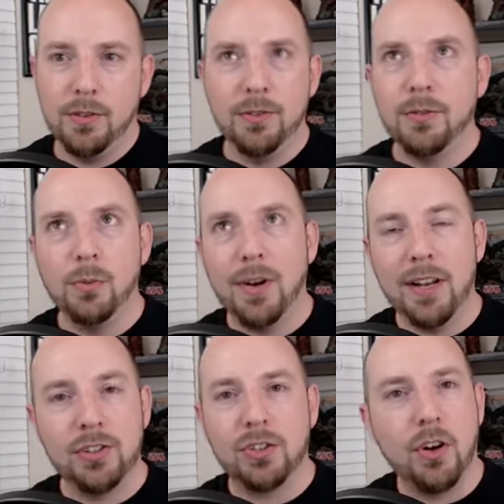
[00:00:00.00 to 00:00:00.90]
when I
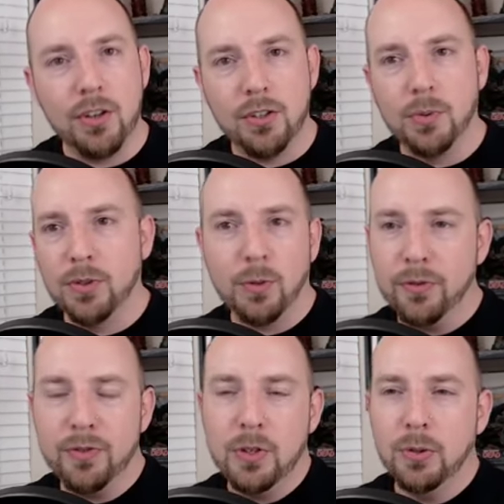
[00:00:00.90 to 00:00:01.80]
started doing the
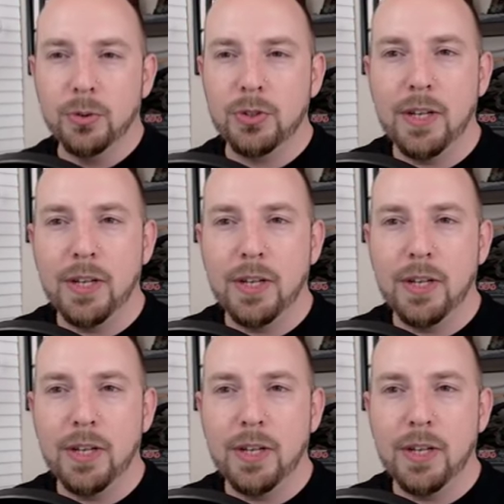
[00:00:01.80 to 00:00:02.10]
reviews,